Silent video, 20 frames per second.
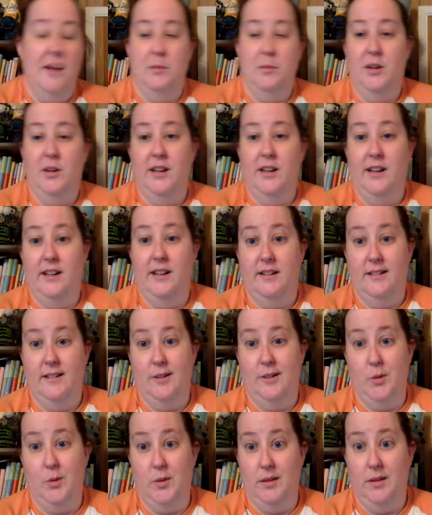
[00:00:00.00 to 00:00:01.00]
I'm going to knit
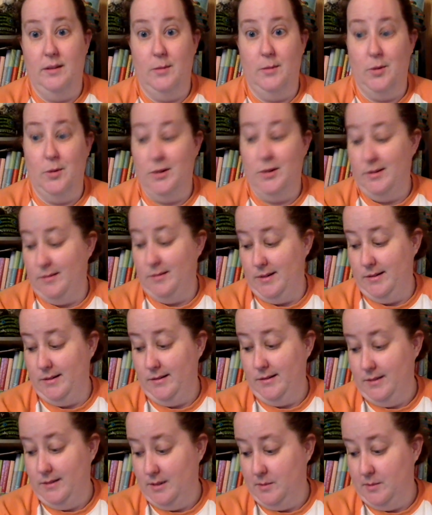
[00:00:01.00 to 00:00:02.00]
Dewey some more
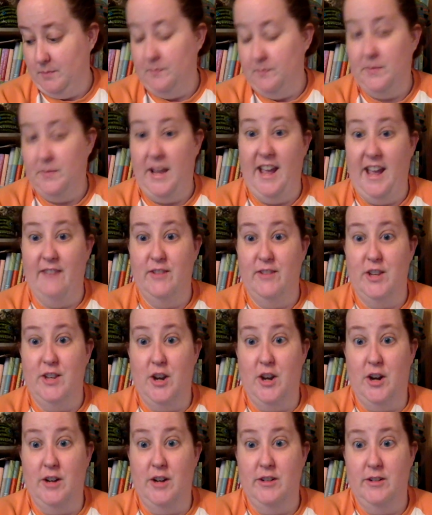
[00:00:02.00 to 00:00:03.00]
sweaters. I have the
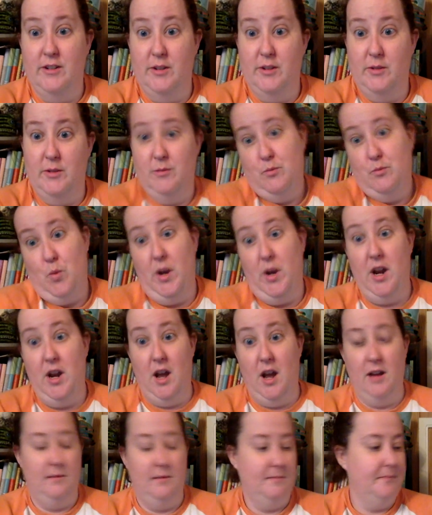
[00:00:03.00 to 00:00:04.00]
yarn, so why
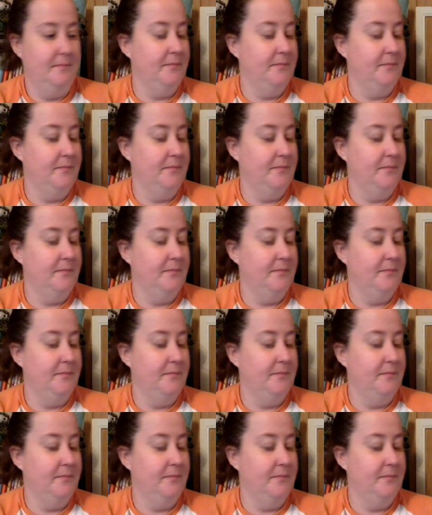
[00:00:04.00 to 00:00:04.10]
not?